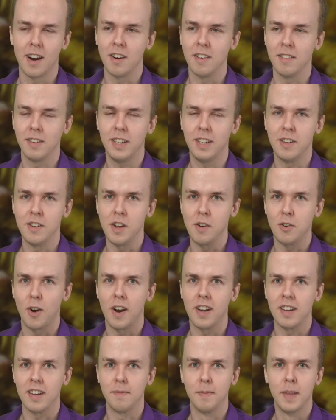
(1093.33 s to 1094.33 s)
are, you know,
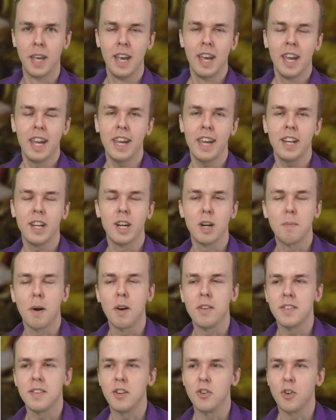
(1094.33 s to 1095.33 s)
trying to eat your
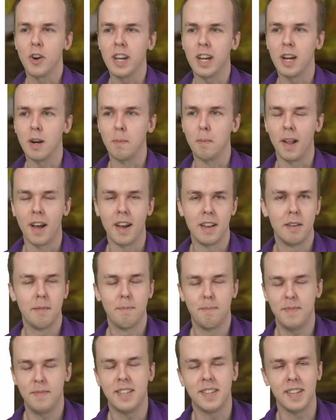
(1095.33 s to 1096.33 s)
bones and drink your blood.